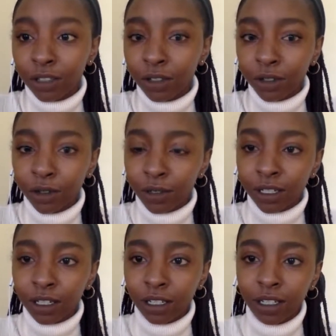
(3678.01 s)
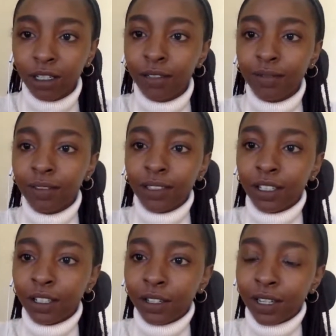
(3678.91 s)
You go to
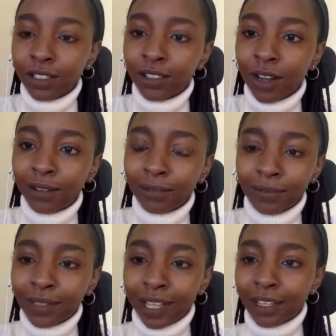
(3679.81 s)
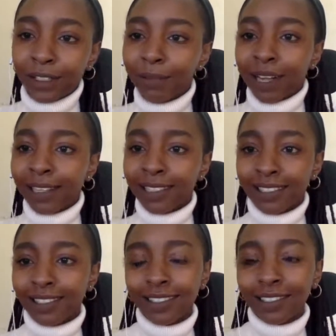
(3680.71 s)
a
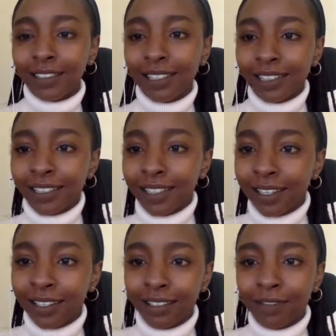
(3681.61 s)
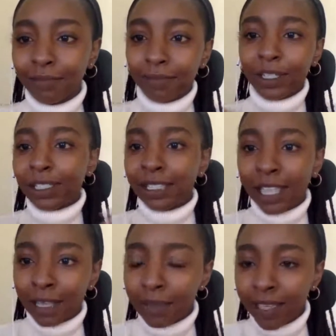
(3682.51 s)
enterprise, it's a person
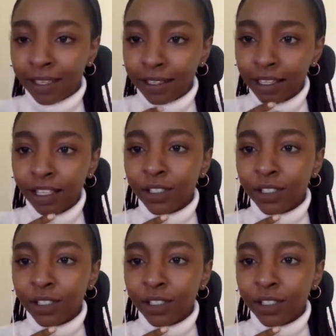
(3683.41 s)
like me.